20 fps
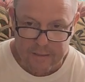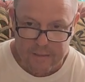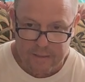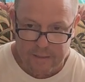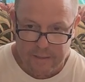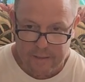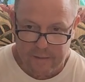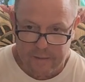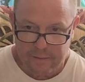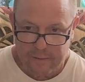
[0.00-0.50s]
it,
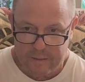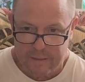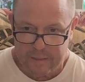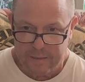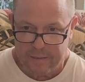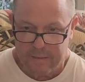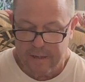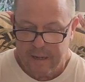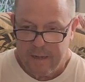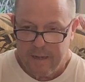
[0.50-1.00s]
you know, he
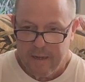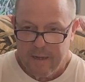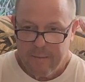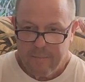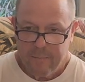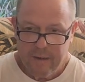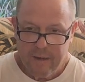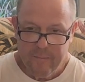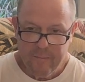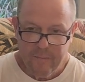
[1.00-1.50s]
said,
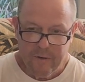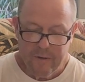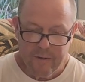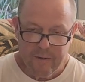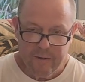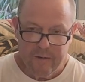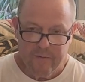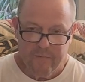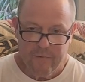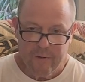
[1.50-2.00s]
but I'm
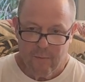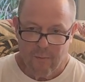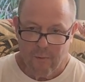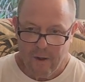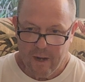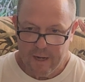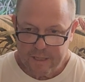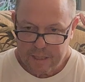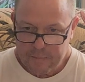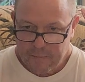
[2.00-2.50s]
wondering if he
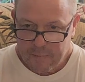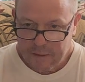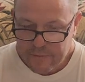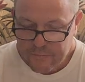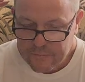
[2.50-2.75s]
watched my